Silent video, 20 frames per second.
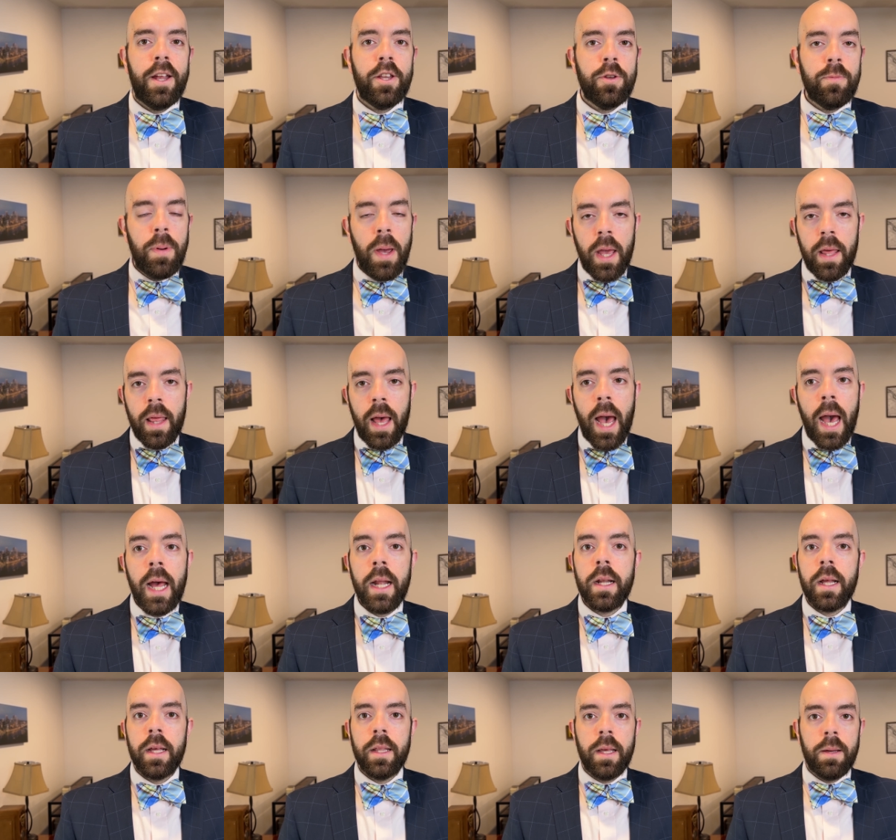you pay
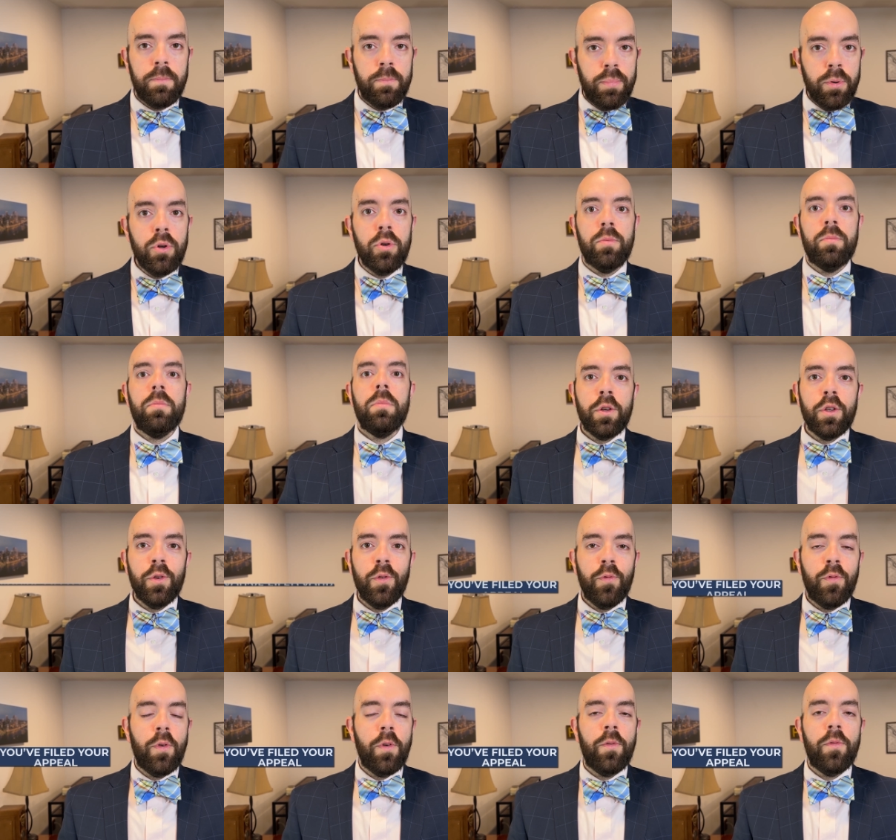that, and then boom,
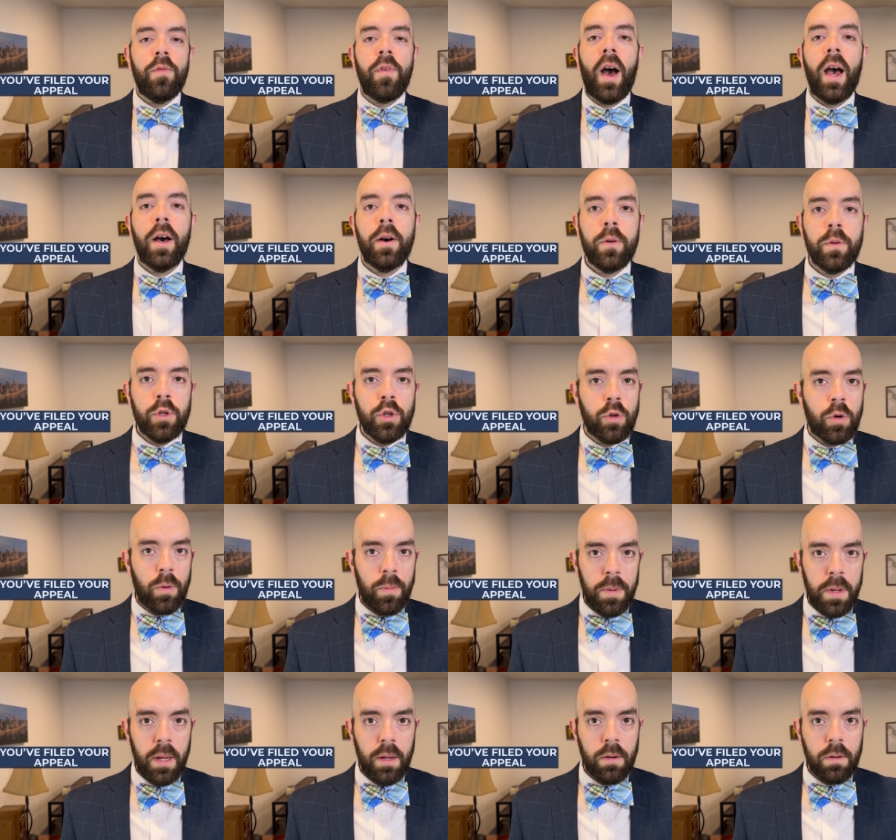you've filed your
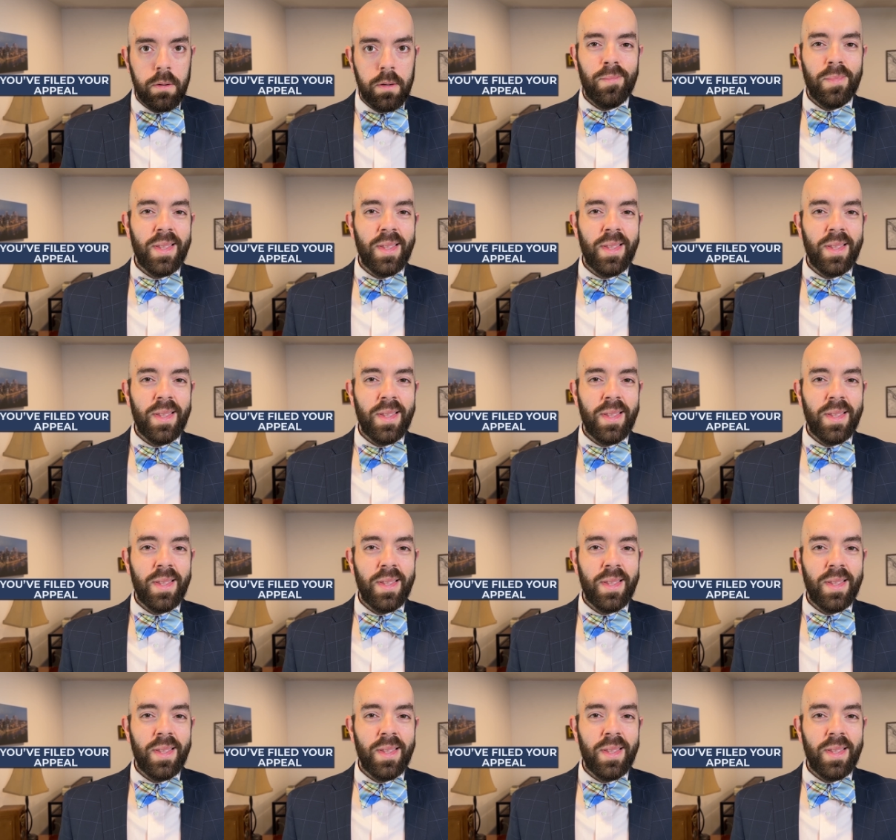appeal.